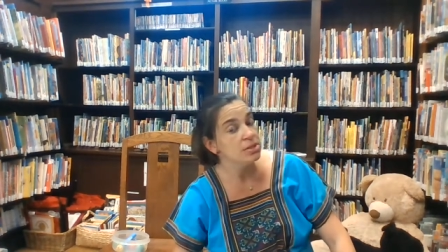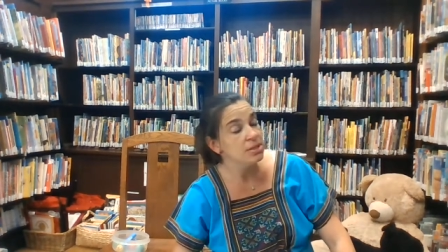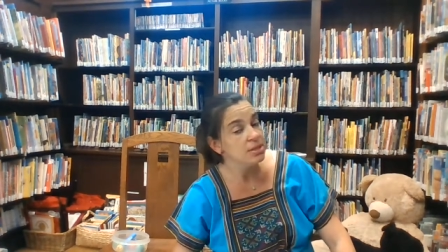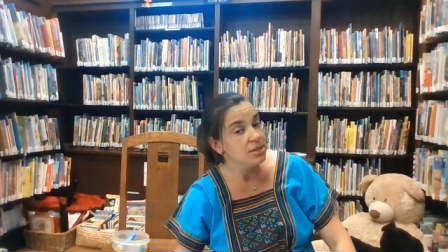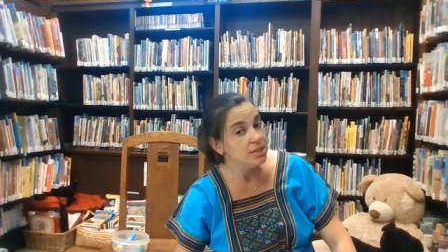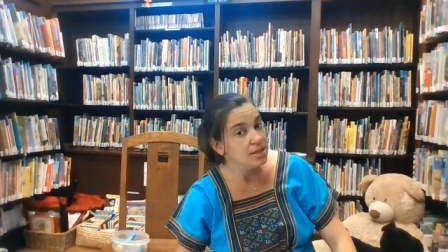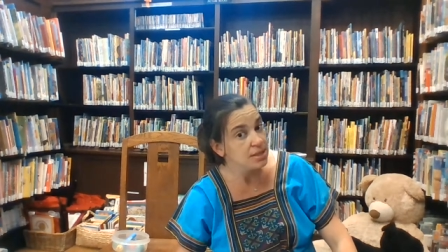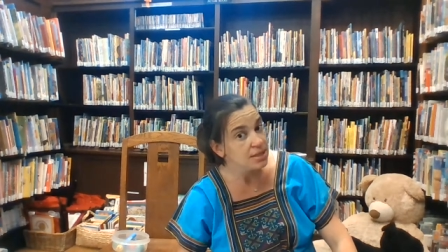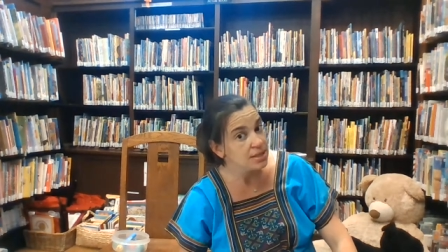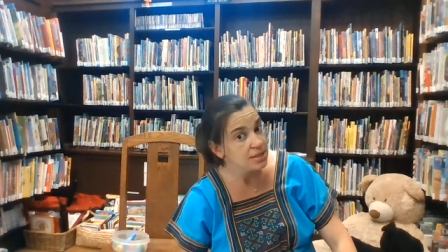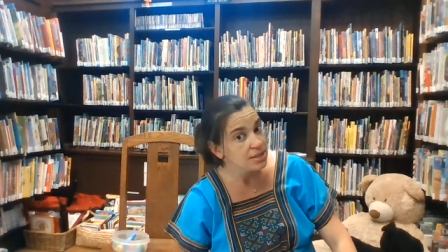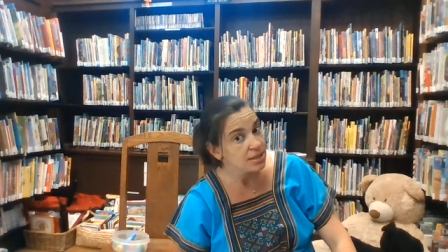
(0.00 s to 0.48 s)

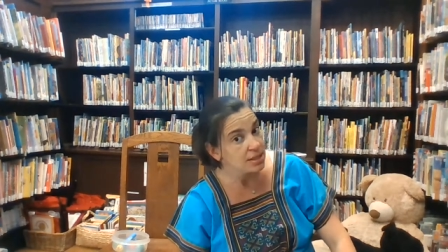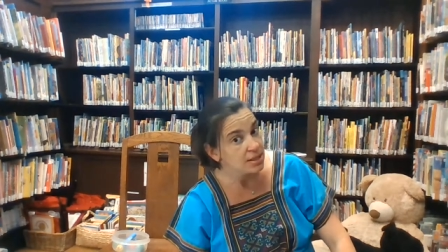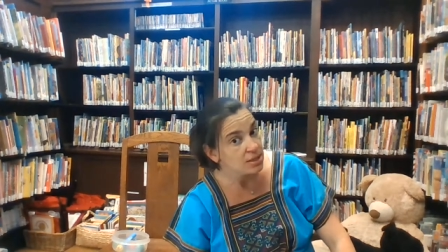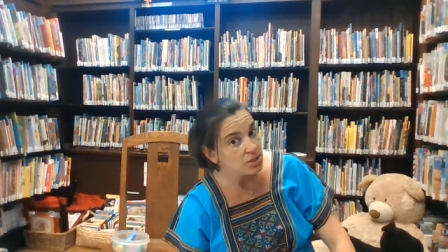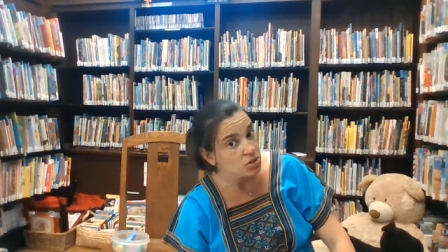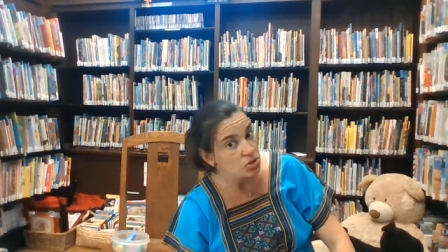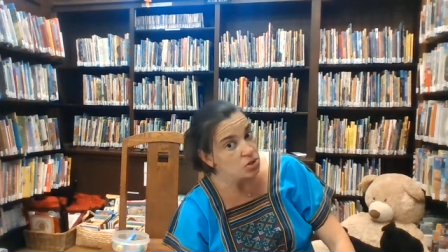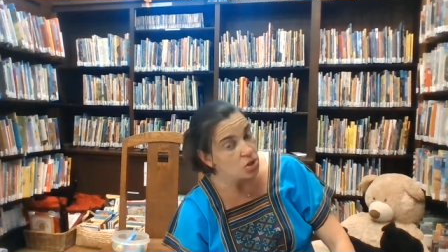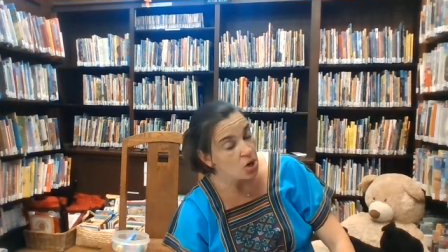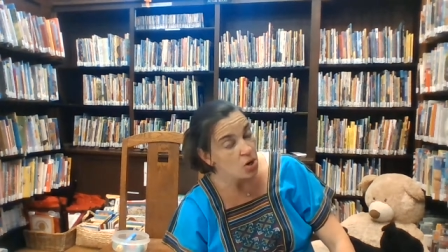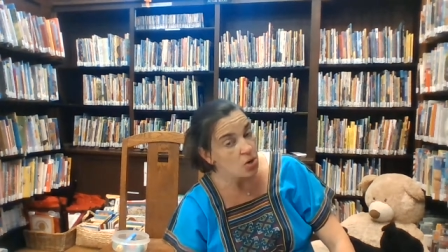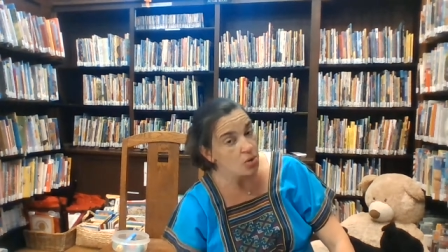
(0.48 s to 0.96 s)
knees
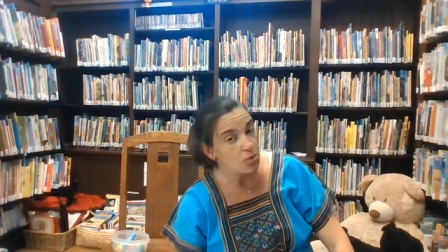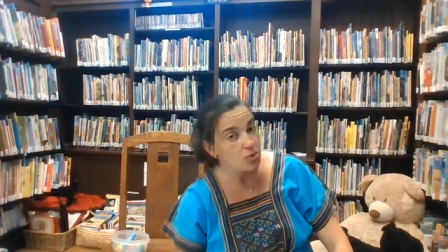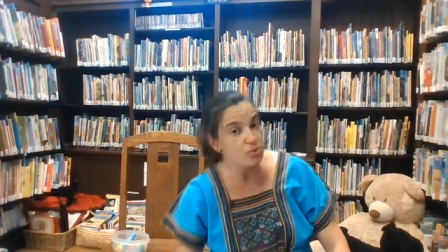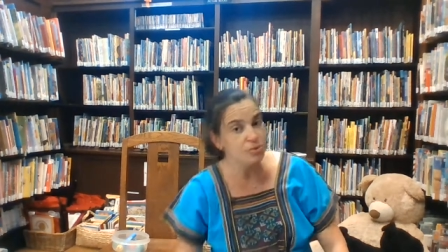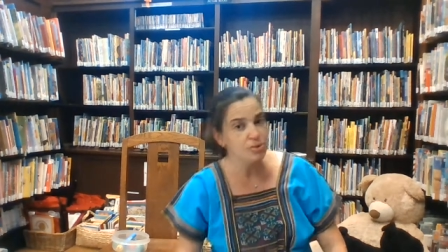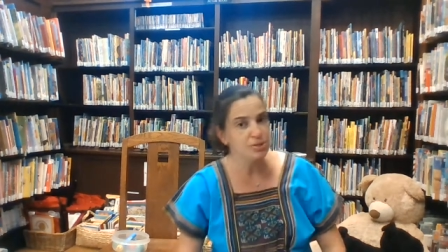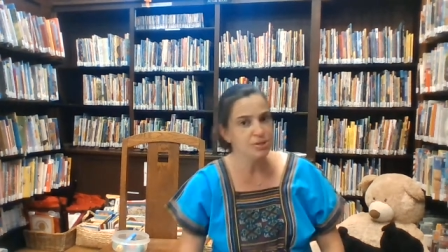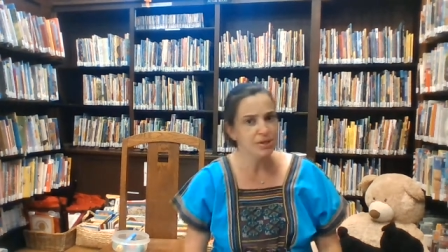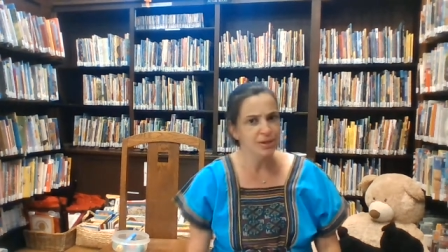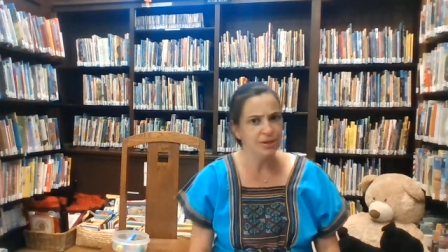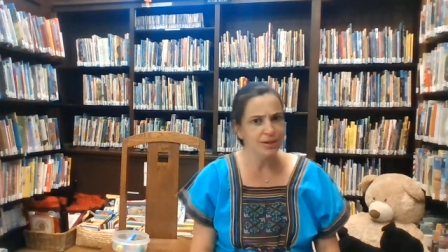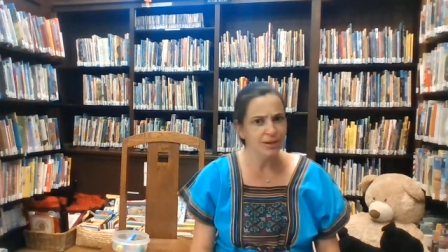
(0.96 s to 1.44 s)
and toes.
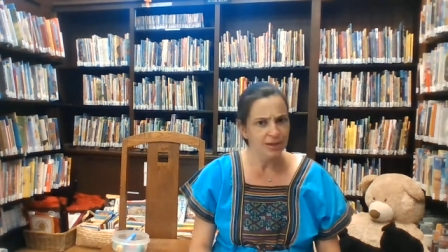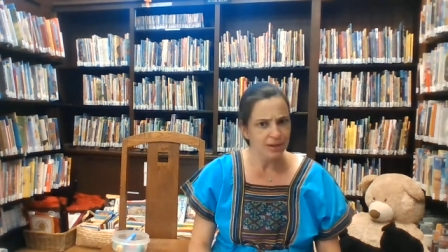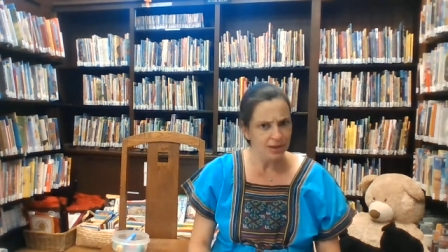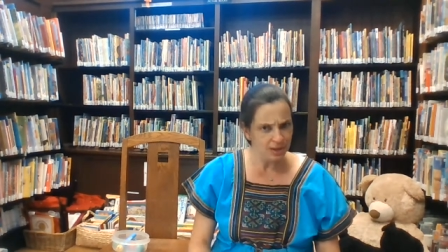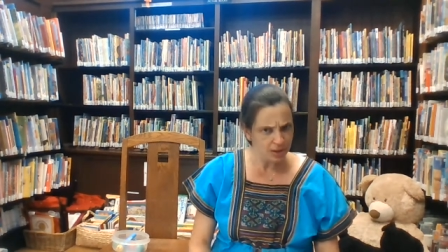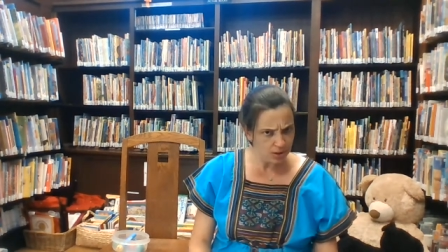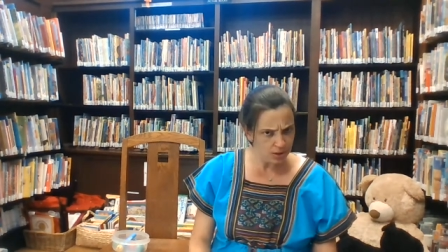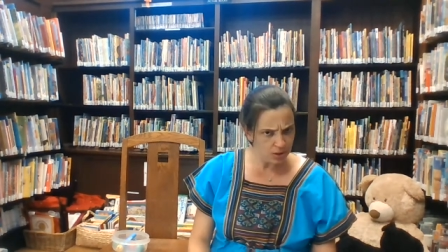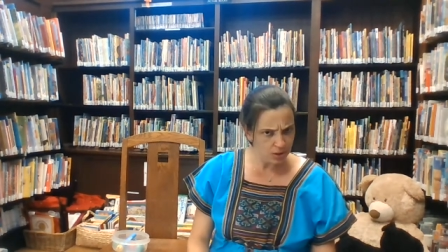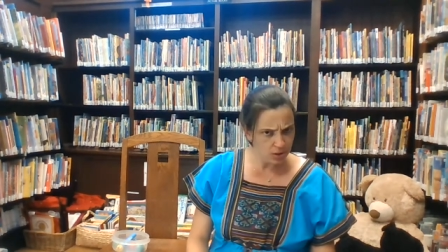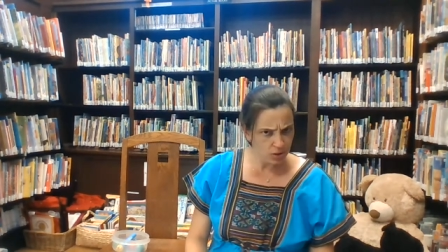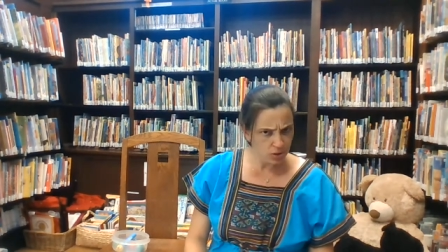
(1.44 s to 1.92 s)

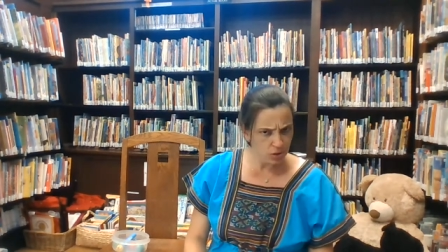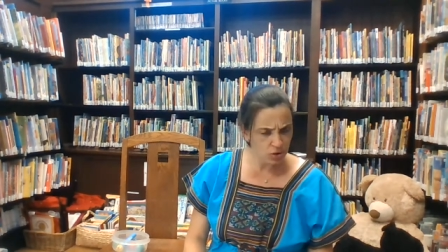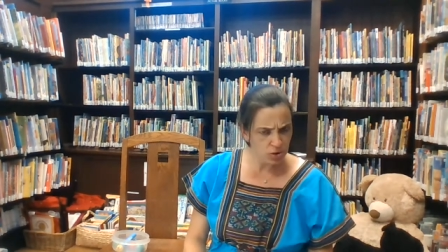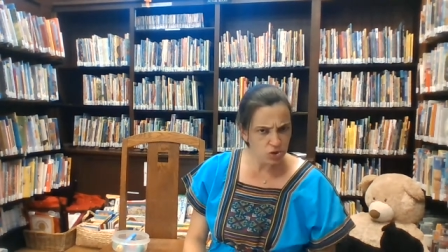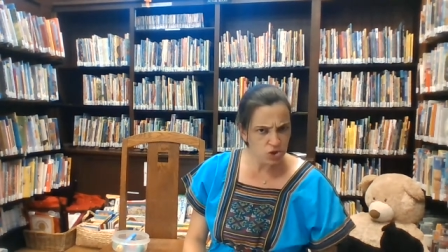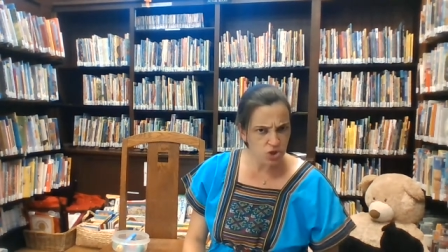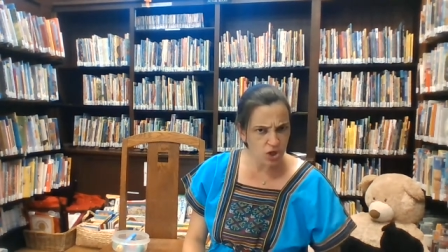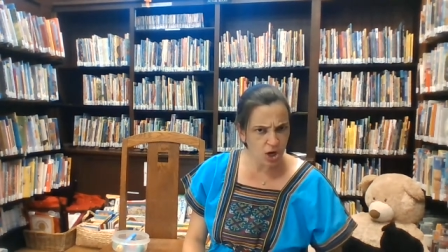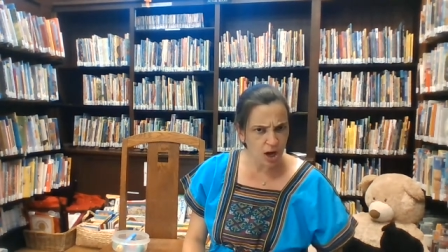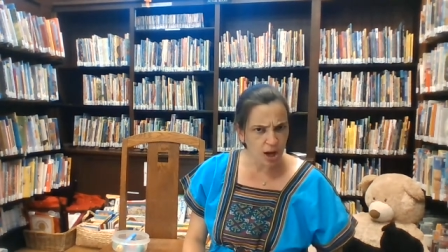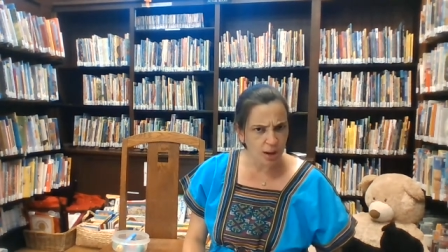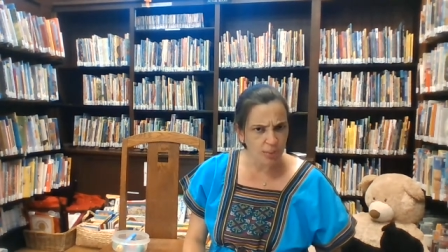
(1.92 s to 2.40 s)
Good
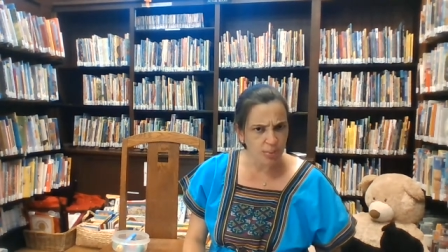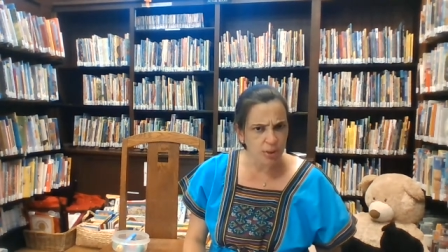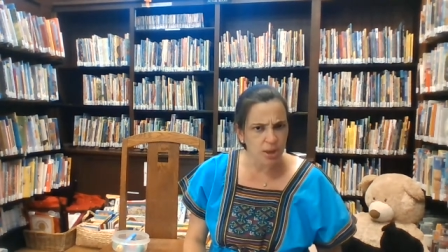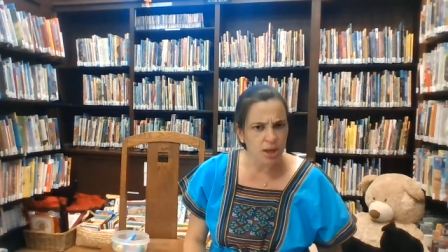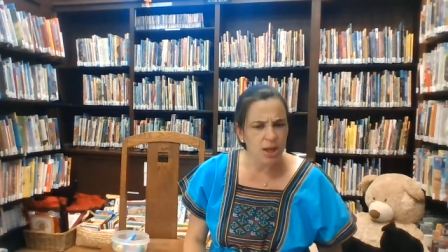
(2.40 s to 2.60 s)
job.